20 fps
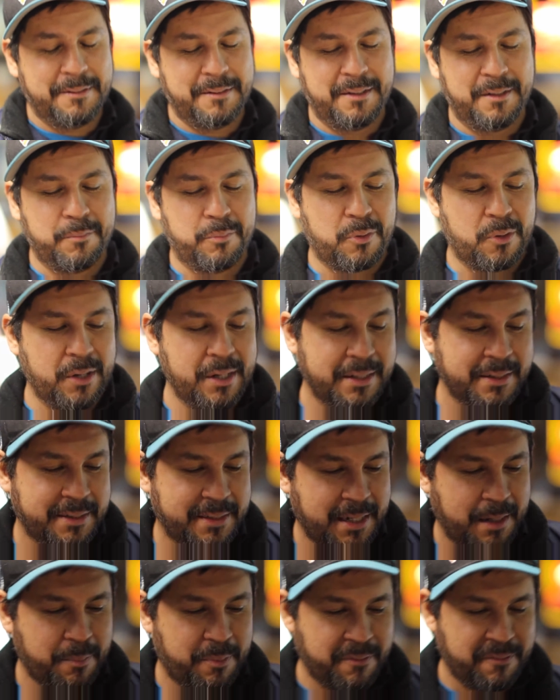laborious
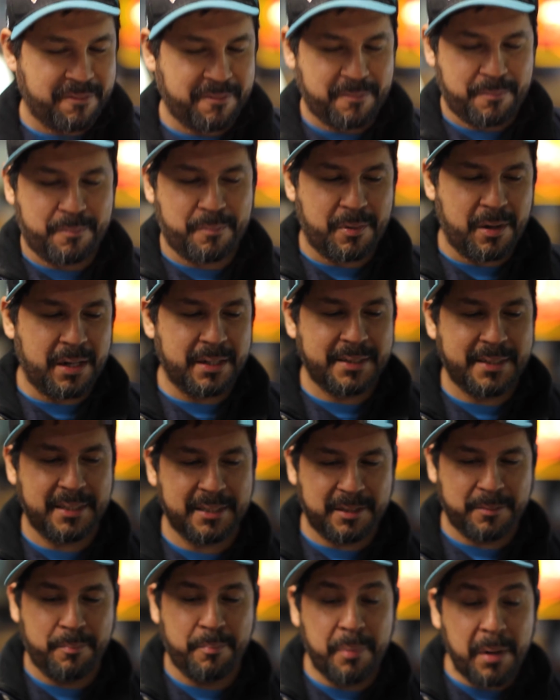type of
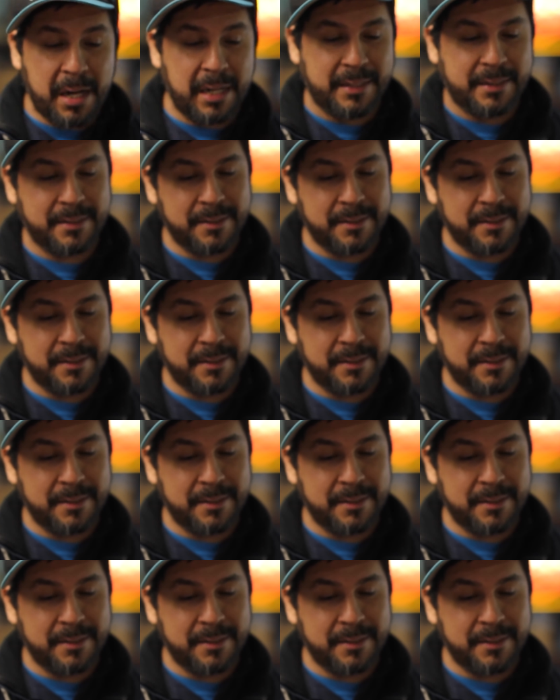process, but